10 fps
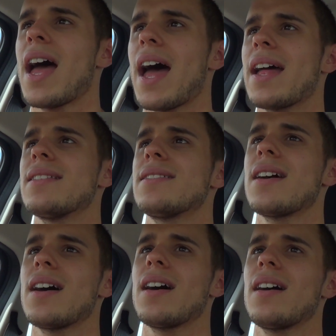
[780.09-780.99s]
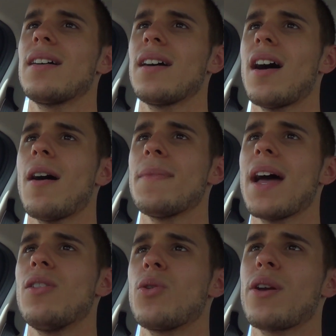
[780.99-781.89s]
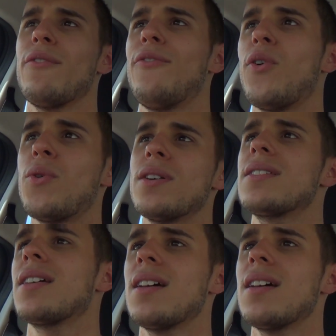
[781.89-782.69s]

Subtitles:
and I'm now looking forward